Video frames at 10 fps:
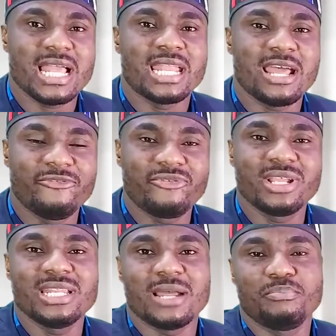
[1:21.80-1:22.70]
and afraid
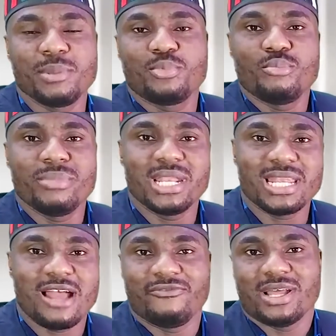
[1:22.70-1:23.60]
that people may
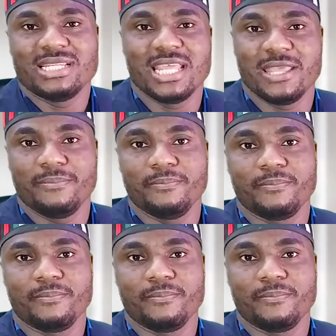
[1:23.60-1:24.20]
laugh at them.